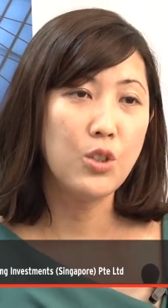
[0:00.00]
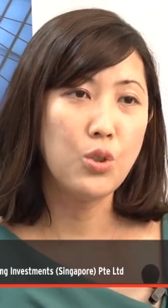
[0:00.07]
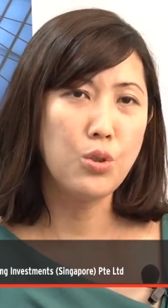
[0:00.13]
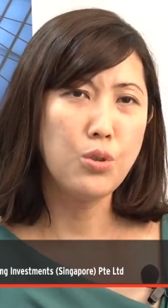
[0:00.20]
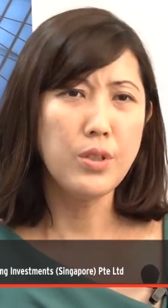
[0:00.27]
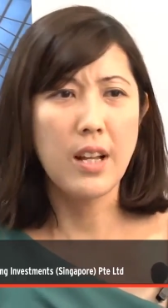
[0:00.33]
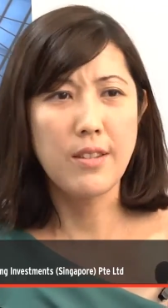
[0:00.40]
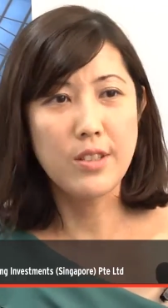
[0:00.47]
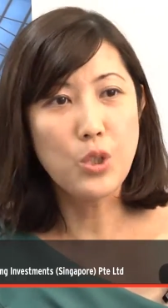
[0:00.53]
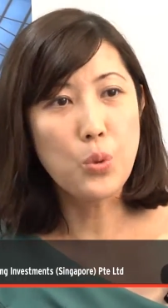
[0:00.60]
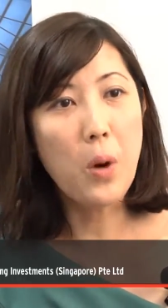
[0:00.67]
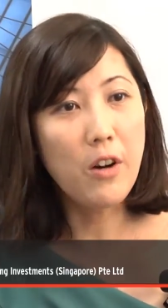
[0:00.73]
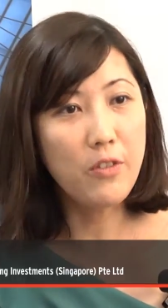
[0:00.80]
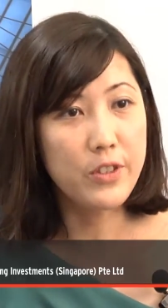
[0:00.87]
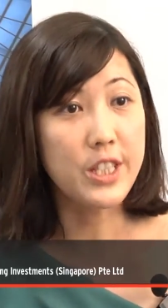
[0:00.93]

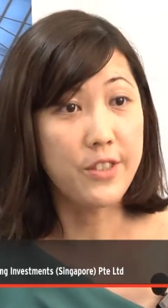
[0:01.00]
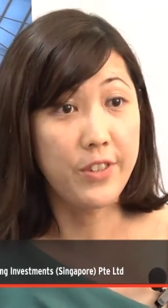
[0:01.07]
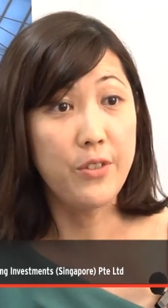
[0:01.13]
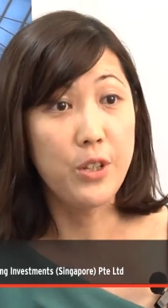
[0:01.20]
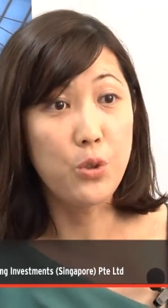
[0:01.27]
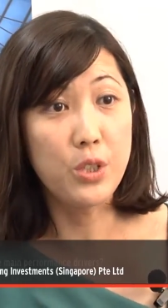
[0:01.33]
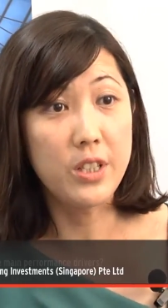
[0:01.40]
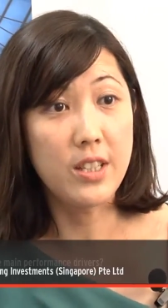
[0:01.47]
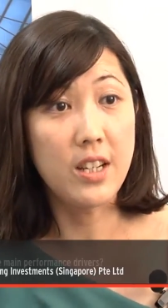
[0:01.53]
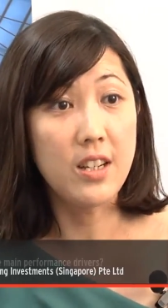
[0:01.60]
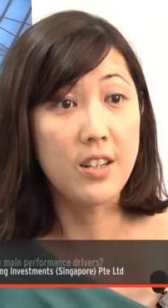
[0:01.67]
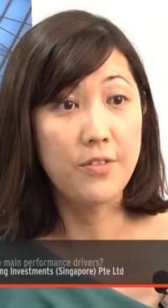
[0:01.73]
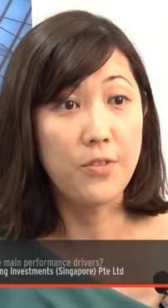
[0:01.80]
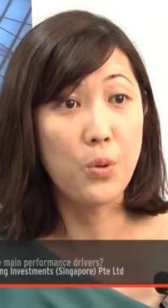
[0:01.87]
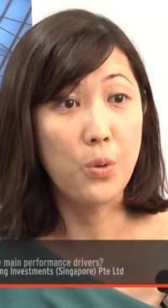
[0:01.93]
2012 was a very good
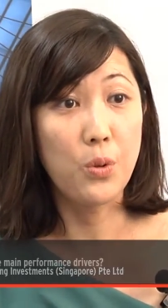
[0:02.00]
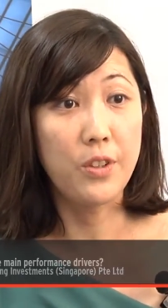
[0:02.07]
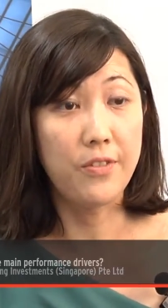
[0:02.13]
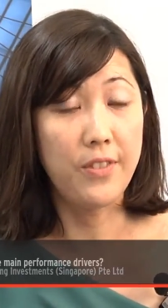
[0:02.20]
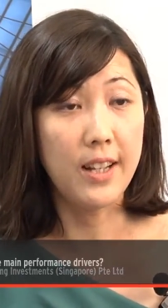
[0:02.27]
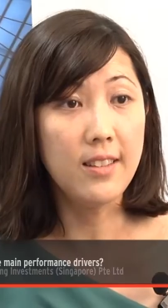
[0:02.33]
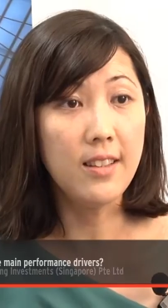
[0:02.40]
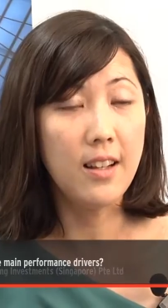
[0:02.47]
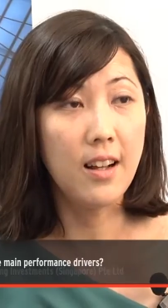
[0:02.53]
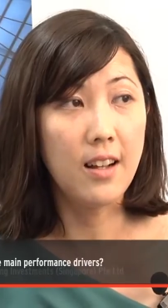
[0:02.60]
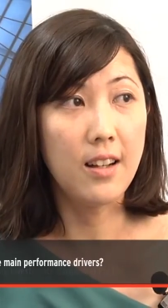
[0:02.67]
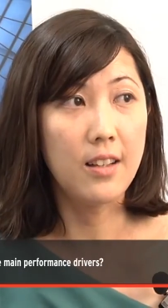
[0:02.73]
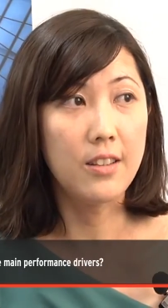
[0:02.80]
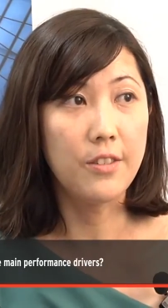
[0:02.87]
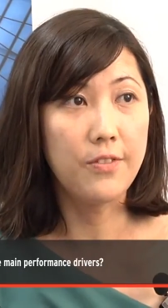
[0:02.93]
year for the fund.
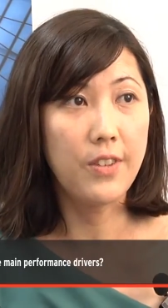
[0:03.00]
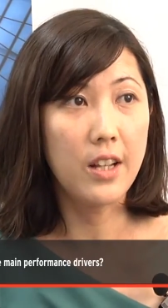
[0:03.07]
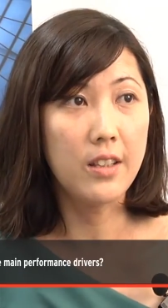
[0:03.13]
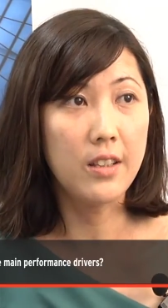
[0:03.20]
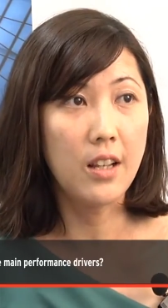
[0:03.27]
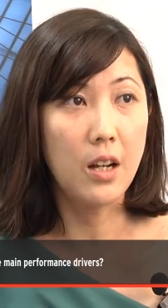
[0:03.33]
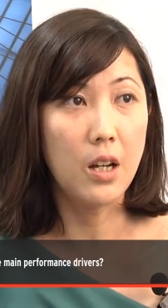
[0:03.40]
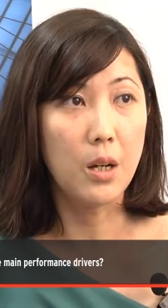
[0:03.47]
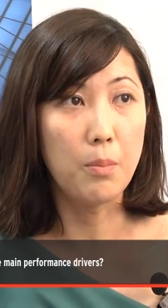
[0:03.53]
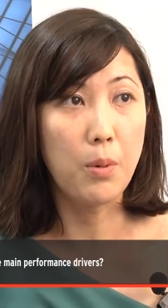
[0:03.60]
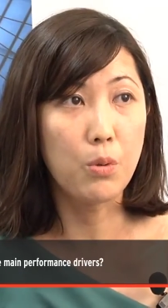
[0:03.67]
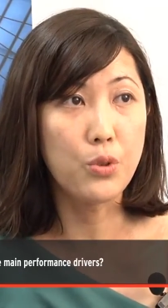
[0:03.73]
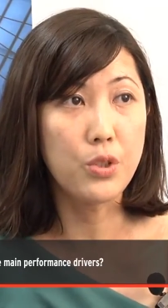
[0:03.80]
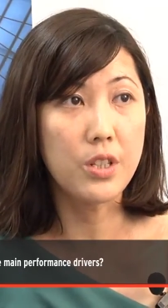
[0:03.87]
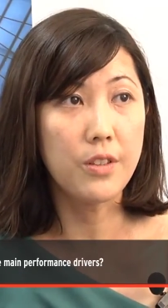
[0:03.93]
The fund
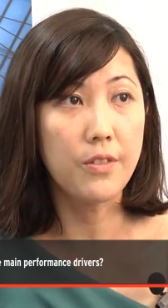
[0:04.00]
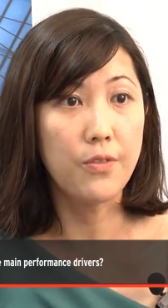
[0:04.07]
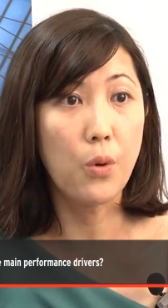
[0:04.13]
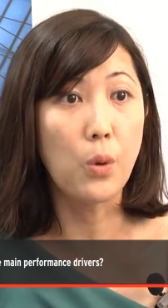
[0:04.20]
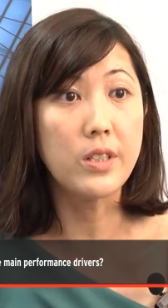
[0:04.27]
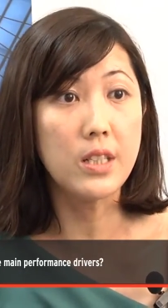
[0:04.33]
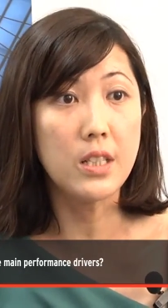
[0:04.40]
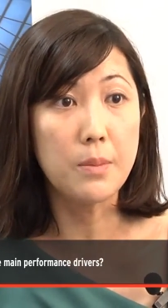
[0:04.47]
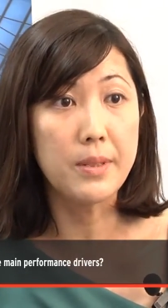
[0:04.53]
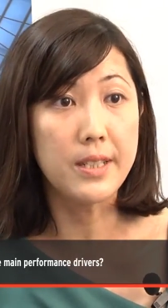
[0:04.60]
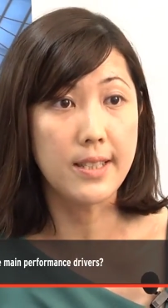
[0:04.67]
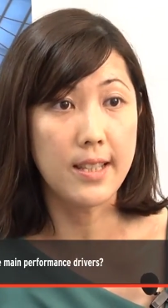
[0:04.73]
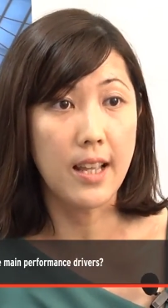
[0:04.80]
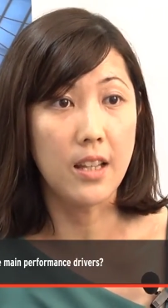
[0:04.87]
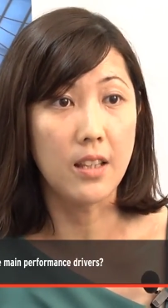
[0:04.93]
posted
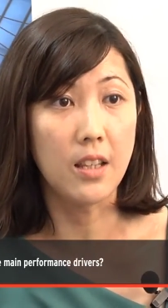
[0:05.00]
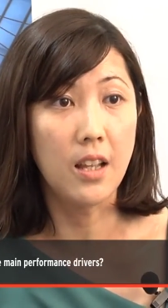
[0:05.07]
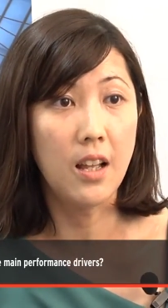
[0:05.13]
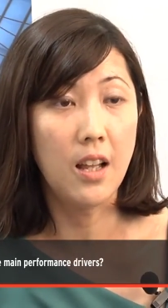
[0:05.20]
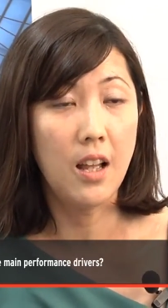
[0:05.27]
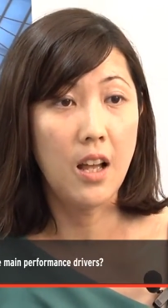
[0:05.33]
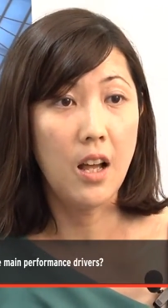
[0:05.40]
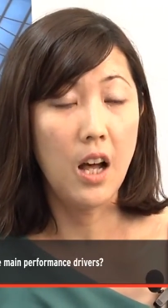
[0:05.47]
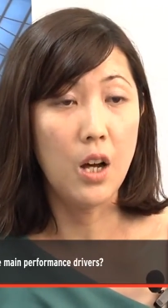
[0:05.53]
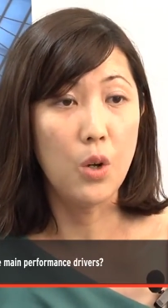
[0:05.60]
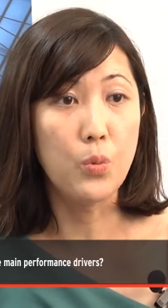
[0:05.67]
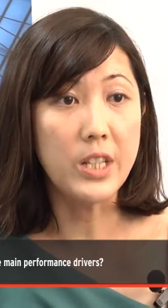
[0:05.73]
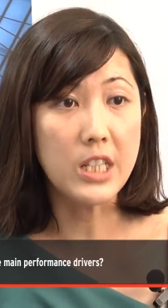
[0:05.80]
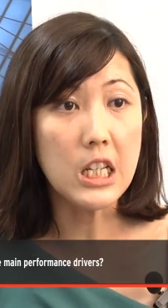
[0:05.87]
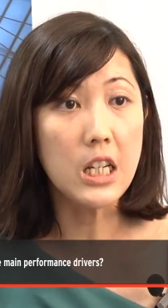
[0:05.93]
14%
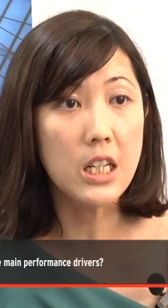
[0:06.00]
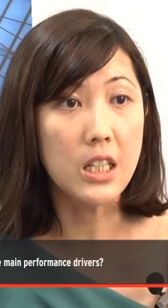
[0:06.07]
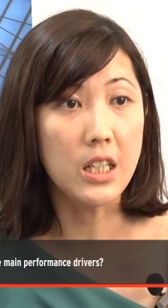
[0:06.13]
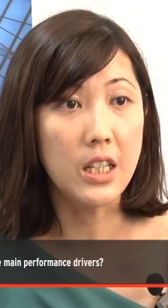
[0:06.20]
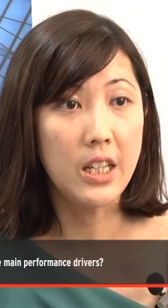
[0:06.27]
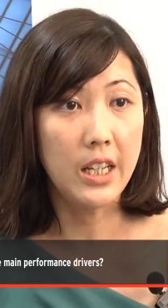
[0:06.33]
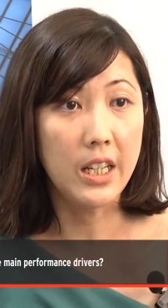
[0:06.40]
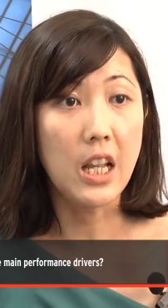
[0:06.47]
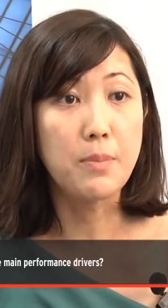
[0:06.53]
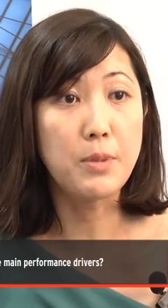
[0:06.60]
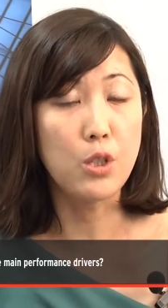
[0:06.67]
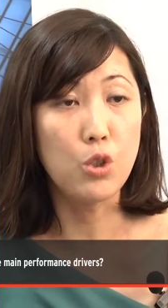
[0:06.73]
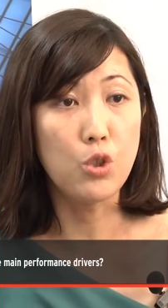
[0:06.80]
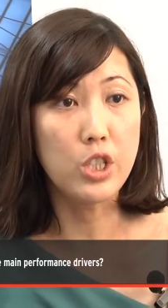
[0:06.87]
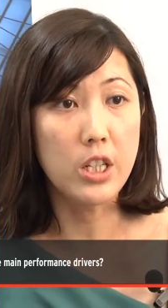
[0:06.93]
return in
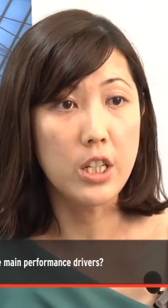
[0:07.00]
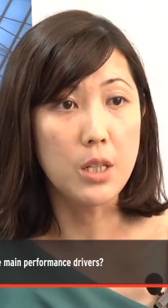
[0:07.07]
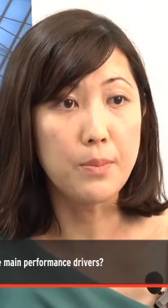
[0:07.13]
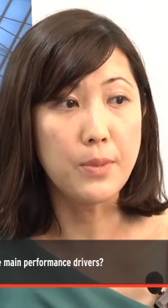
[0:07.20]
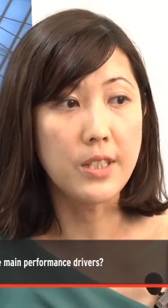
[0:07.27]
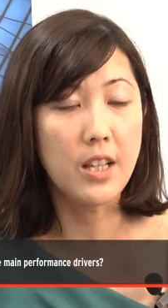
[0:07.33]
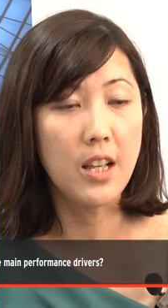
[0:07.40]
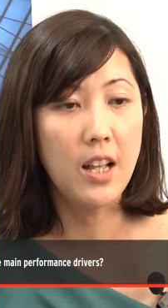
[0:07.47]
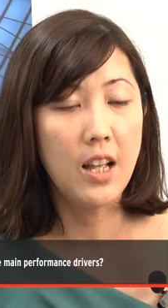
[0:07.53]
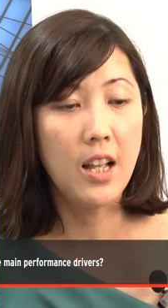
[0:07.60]
absolute terms.